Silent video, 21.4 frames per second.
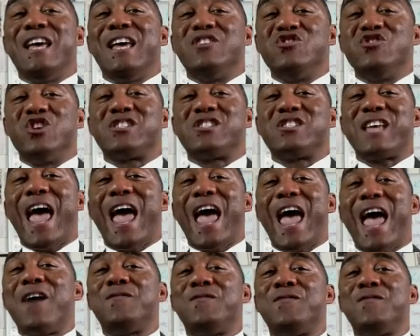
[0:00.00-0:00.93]
and just
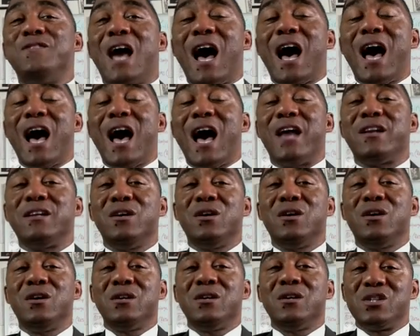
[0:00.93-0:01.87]
have not
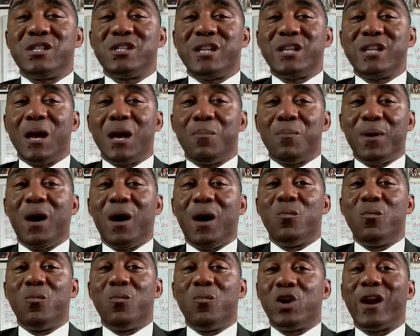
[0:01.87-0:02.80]
stepped
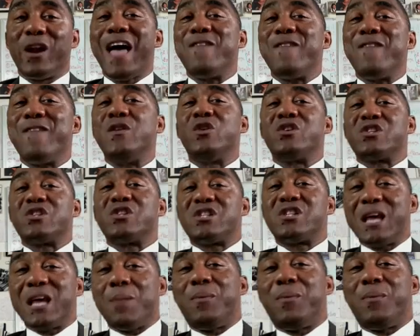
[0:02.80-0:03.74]
up. We're going to have you to
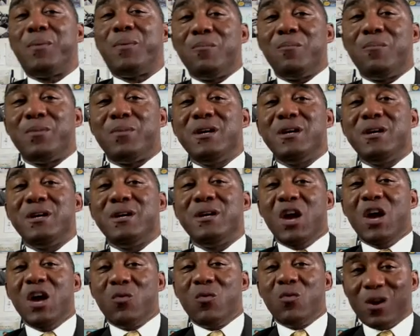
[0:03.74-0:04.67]
step up,
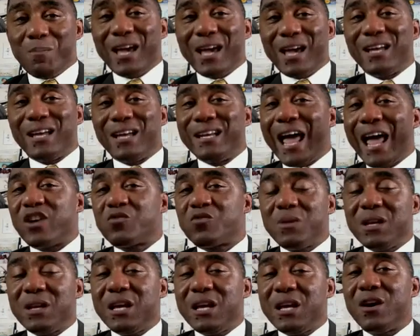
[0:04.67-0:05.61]
and we're going to make an
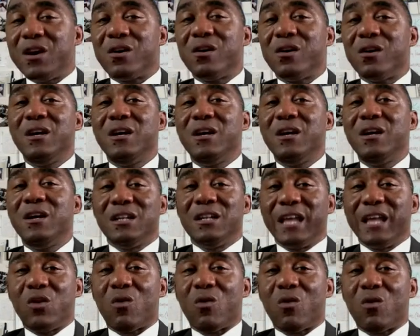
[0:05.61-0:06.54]
announcement here
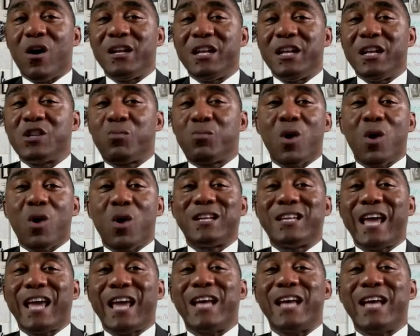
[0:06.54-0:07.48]
later on in this
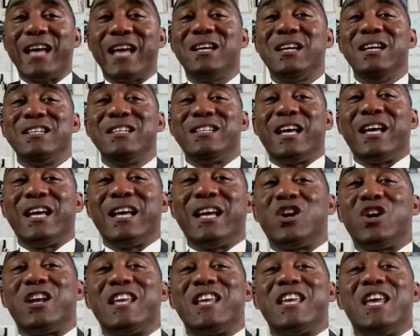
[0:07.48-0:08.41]
broadcast
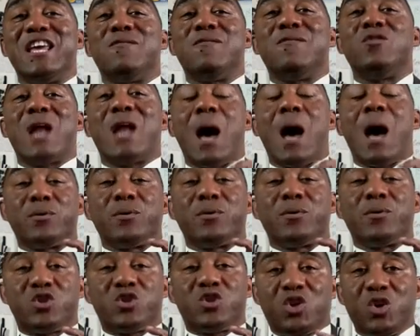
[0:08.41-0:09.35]
that's going to give you an
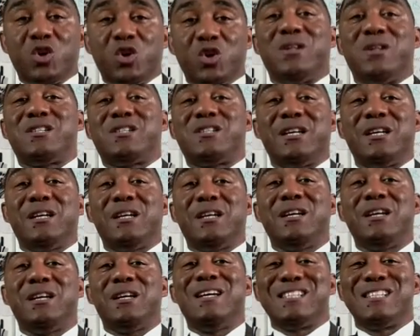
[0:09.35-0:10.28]
opportunity
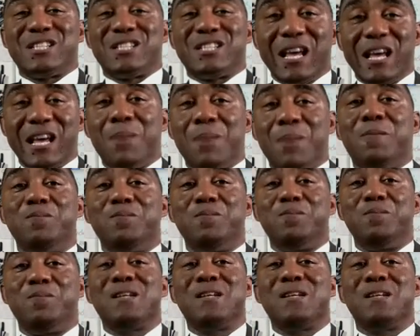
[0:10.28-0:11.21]
to step
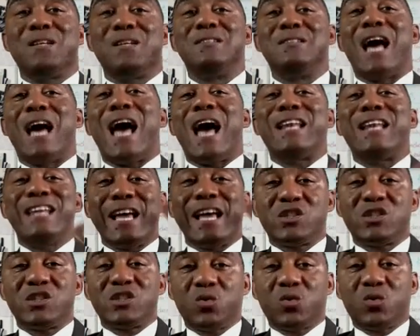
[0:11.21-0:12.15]
up. Not
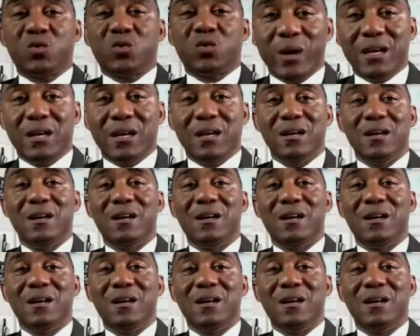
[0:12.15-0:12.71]
next week,